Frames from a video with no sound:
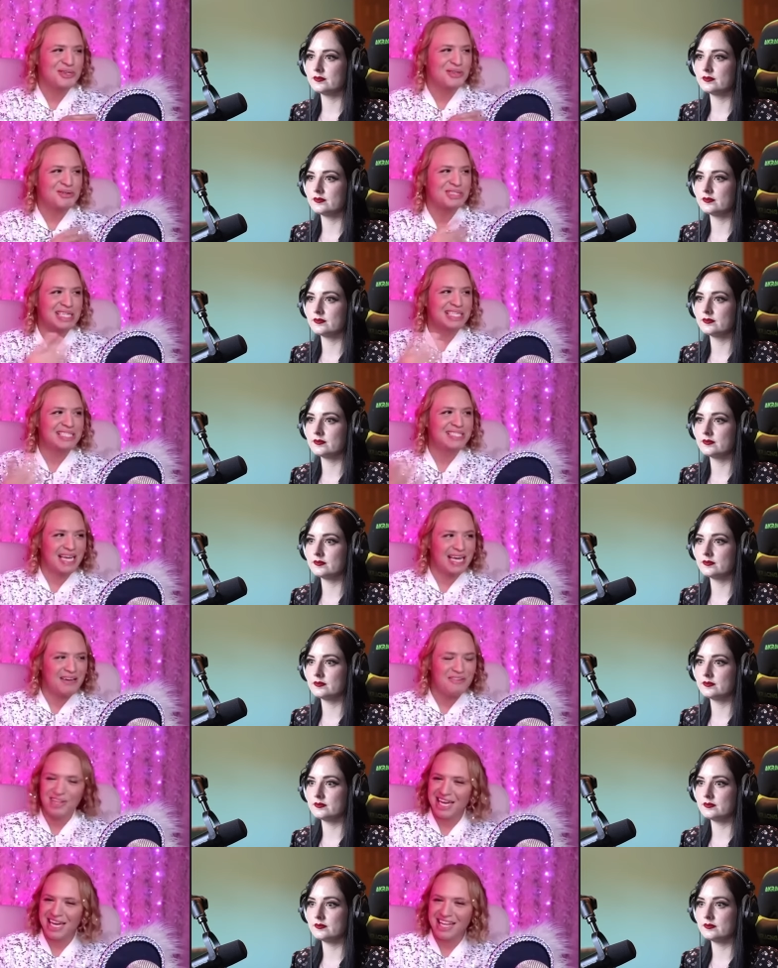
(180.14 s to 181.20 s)
Speaker 1: those things
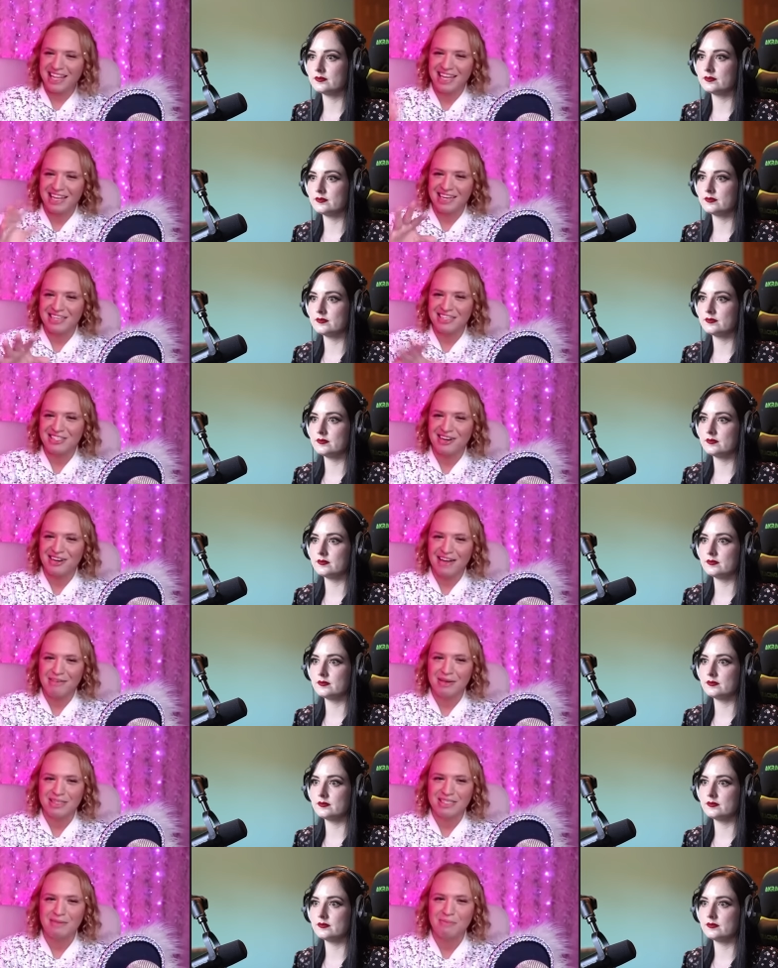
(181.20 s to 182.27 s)
safely, then you start
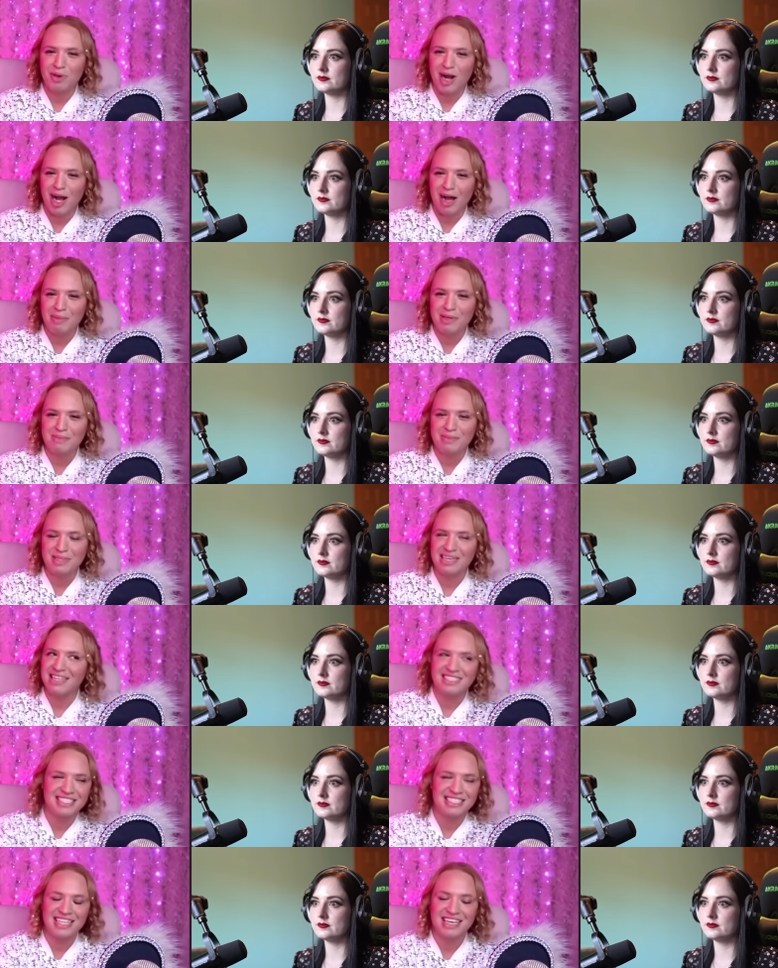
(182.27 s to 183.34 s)
having some problems, and I
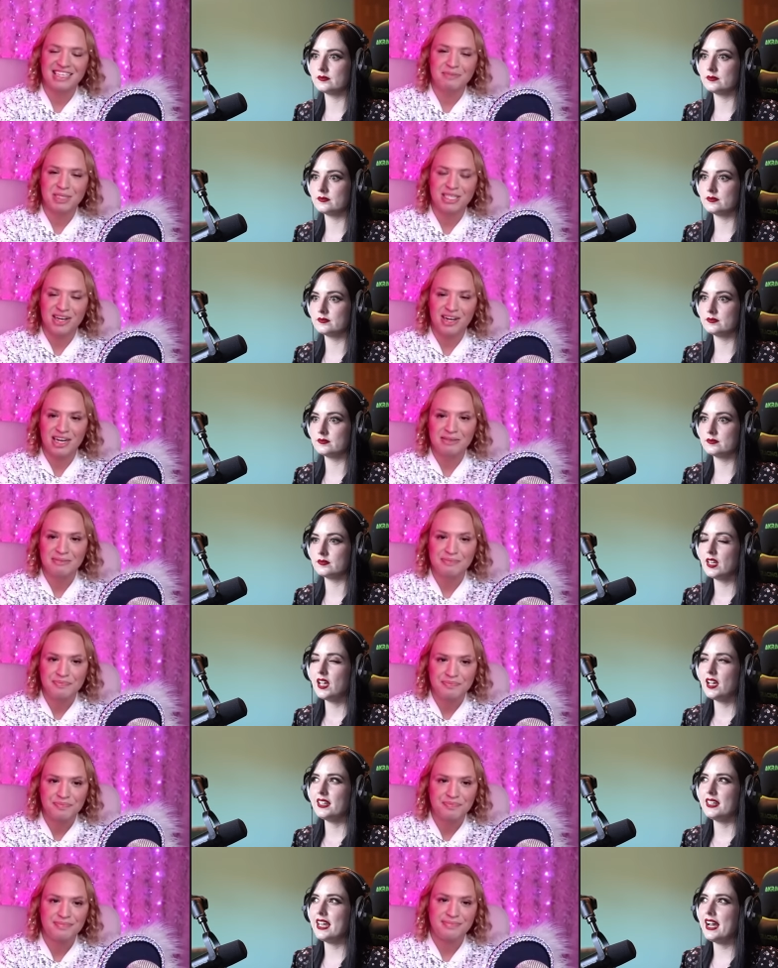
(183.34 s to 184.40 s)
just think it's bizarre.
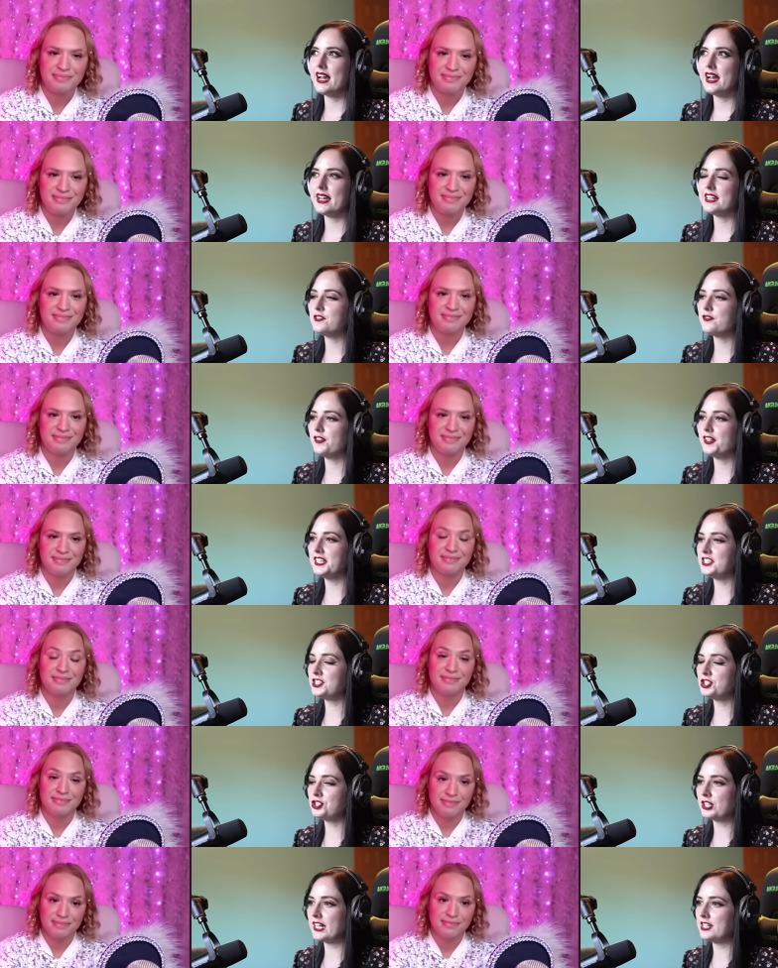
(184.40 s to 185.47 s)
Speaker 2: Yeah, it's very
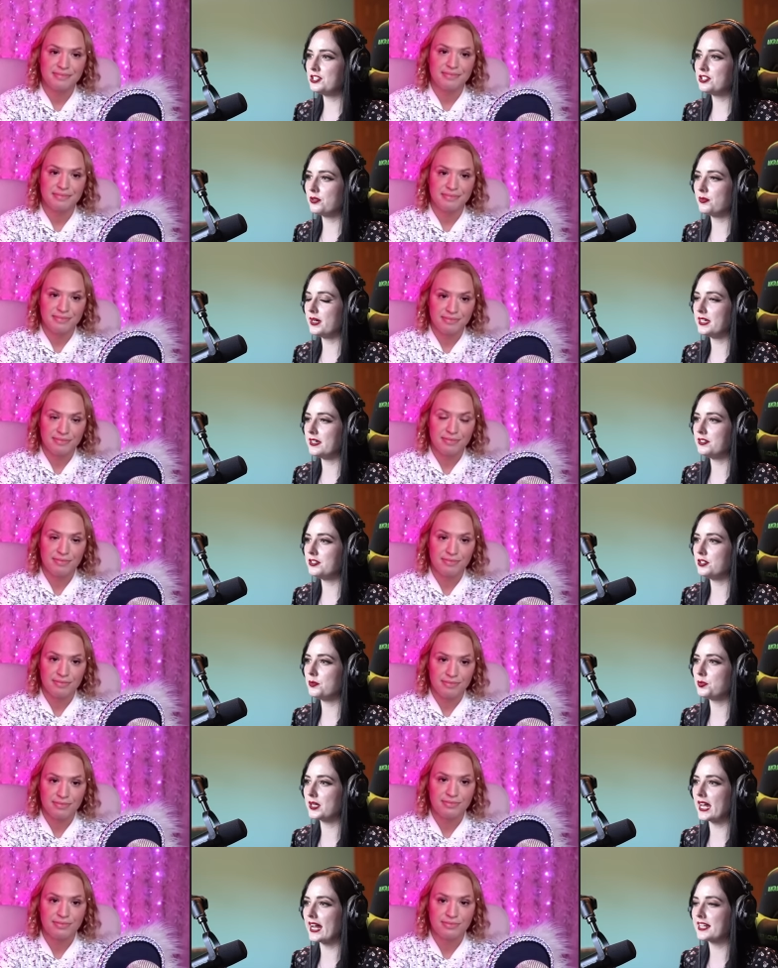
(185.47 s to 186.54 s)
strange the way
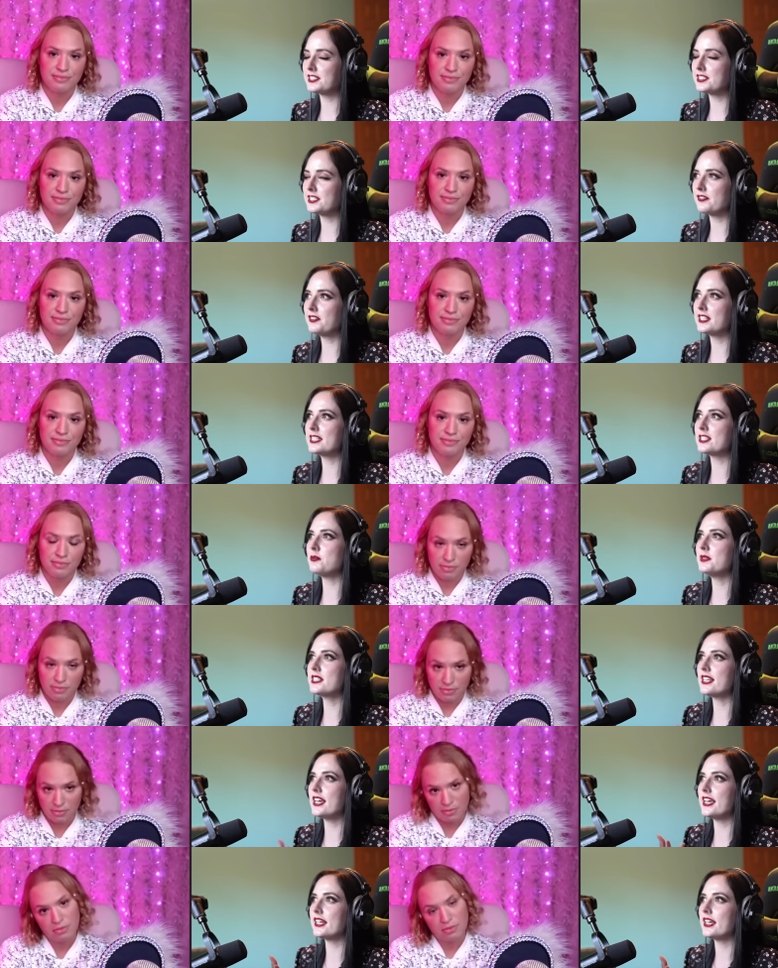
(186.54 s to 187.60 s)
YouTube reacts to stuff because it's
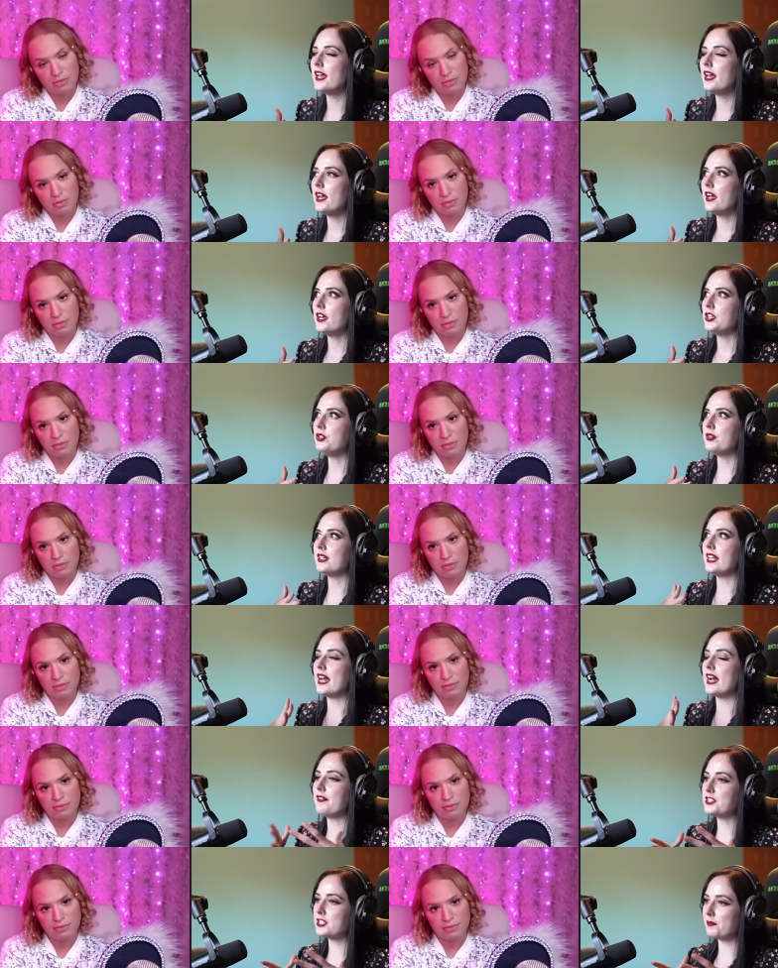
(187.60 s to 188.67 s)
almost like you can
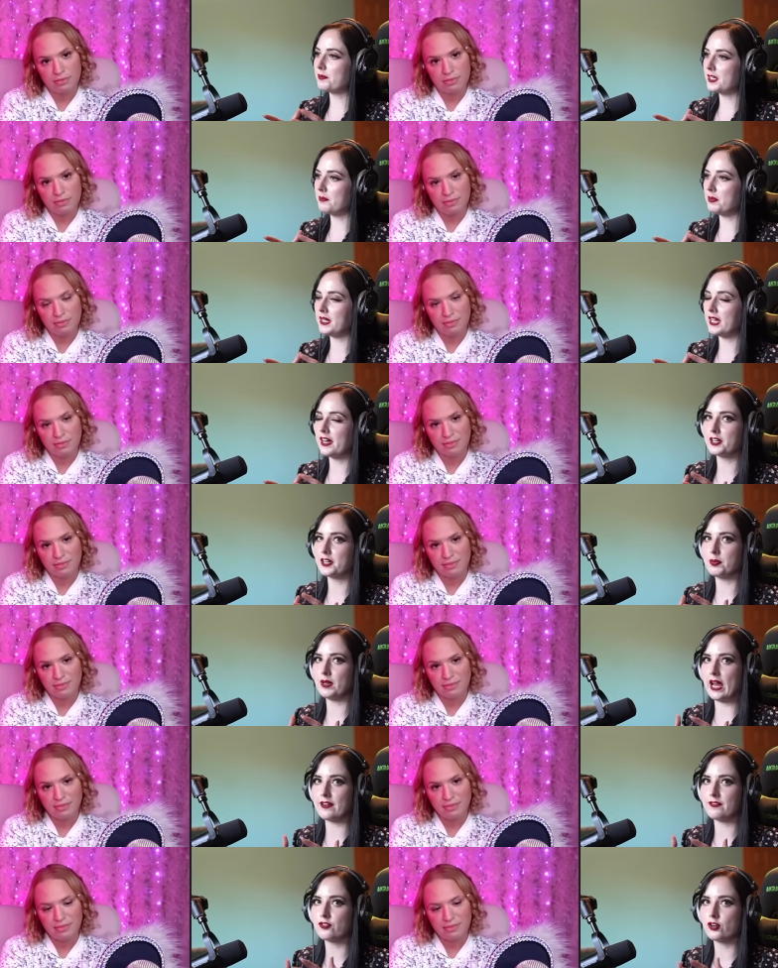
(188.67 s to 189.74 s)
have something be on their
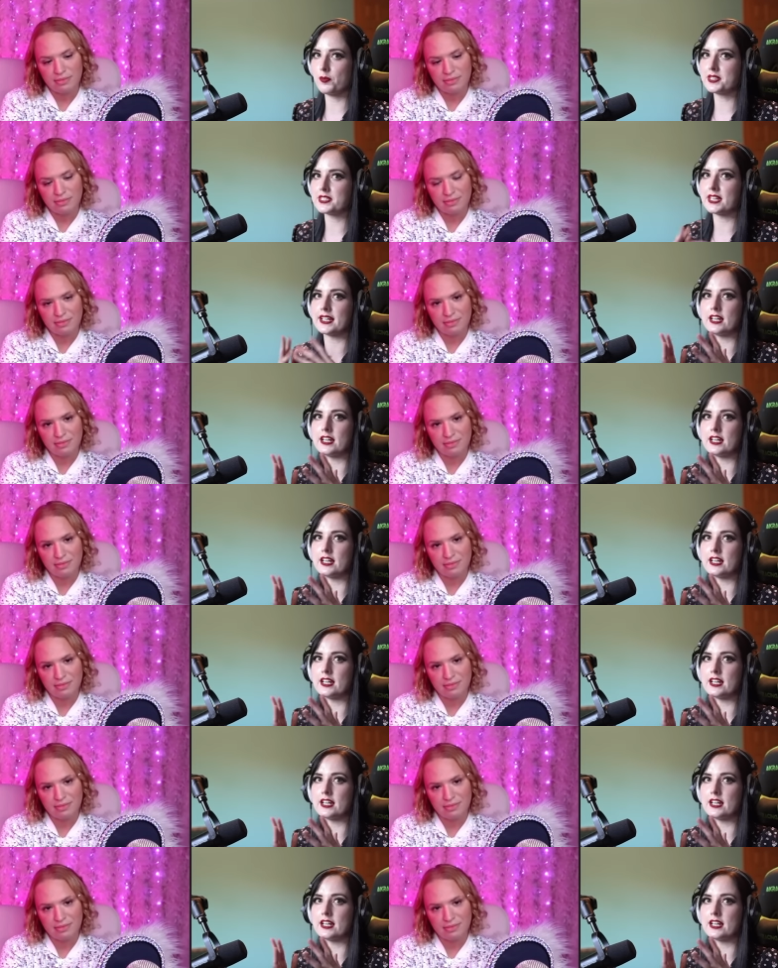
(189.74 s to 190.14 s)
platform that's like